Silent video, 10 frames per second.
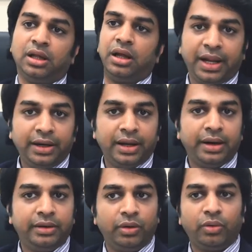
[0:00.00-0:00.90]
brain
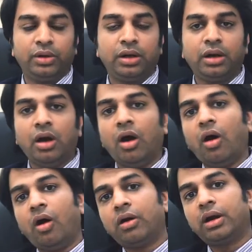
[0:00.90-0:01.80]
dead donor
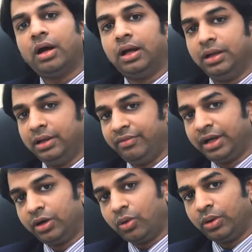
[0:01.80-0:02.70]
or a
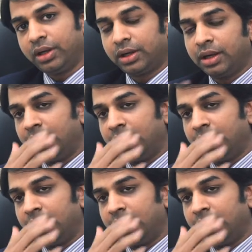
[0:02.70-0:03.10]
living donor